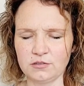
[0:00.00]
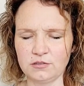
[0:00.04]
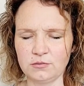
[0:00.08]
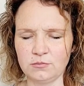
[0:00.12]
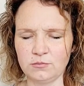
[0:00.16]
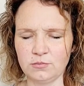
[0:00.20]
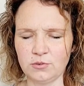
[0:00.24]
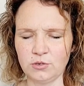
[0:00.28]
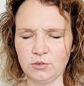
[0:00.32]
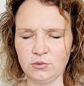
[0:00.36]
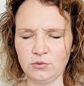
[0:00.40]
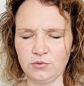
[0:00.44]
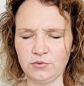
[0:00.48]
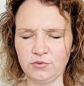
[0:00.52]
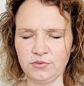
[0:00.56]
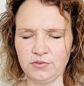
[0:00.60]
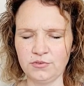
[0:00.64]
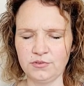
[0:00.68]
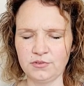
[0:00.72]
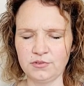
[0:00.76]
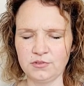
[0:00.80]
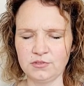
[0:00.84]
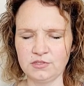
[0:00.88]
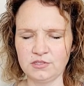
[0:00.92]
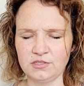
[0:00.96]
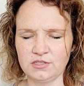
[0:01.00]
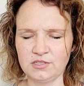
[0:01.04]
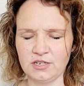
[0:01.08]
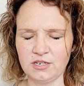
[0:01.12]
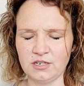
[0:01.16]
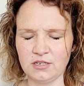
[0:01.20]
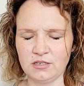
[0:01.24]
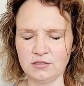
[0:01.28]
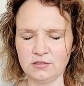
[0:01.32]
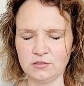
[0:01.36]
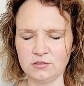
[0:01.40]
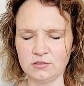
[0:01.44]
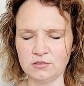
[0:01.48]
in both
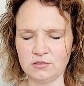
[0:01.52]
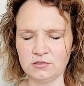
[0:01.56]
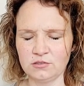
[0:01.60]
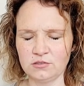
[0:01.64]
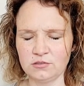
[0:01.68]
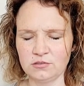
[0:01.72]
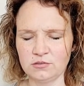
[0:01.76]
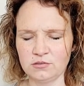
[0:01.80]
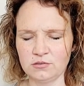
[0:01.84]
states.